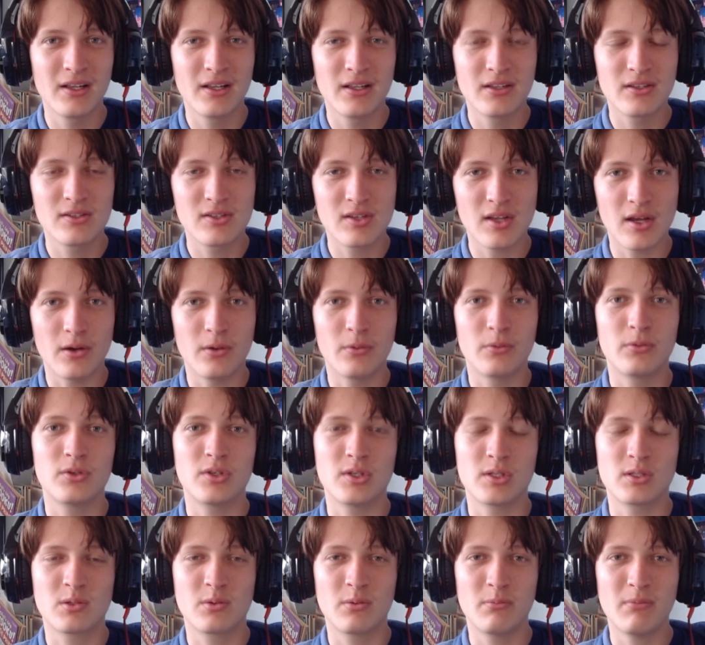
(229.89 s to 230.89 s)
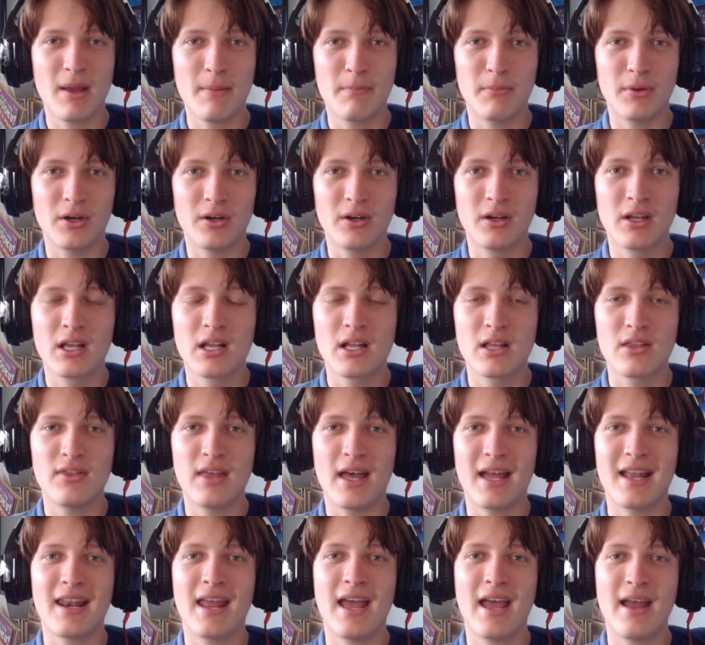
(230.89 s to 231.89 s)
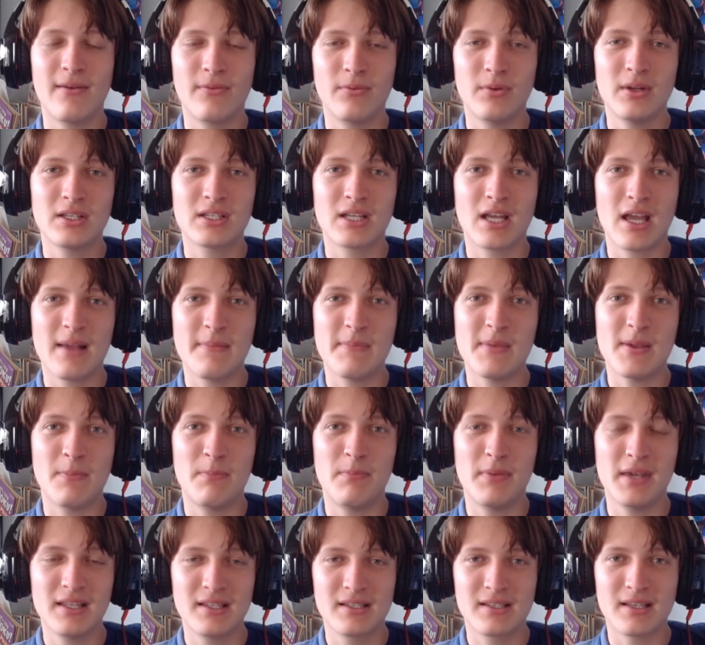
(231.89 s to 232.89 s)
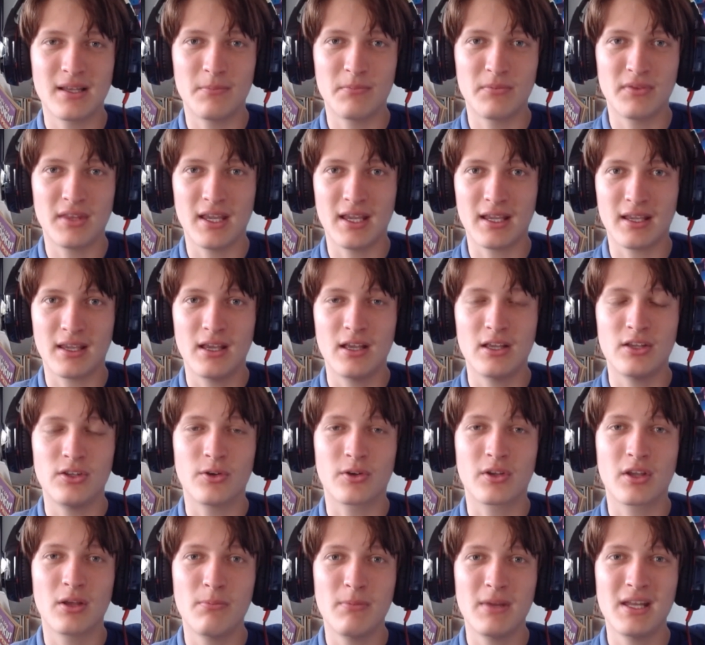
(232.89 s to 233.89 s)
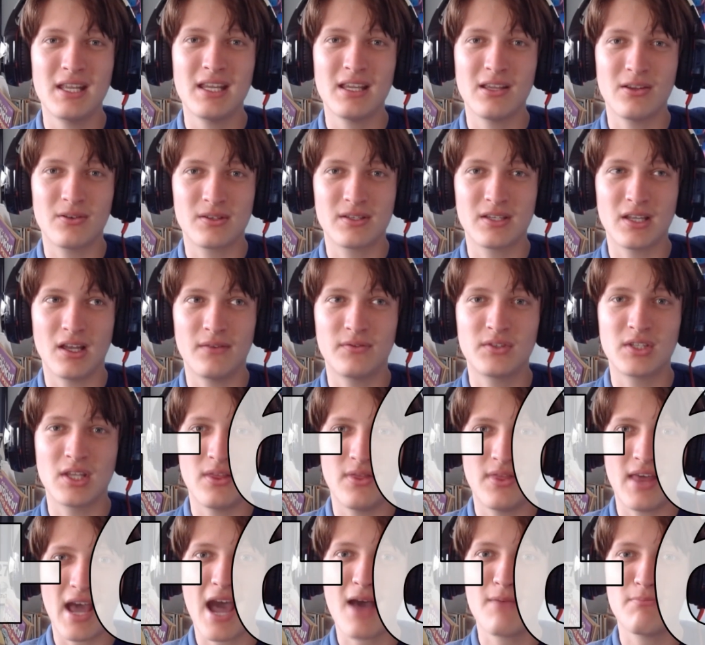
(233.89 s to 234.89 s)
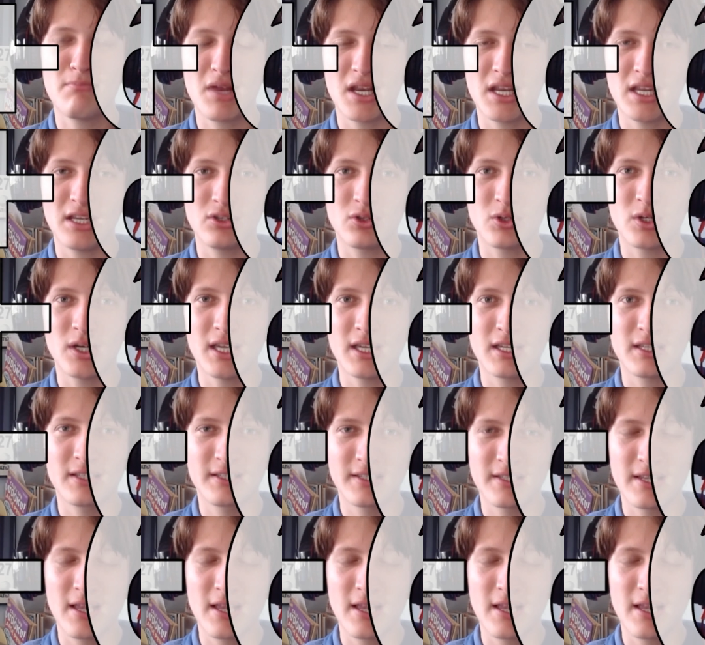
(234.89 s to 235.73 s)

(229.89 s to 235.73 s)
So just remember that every time you bid something, you're committing yourself to that many tricks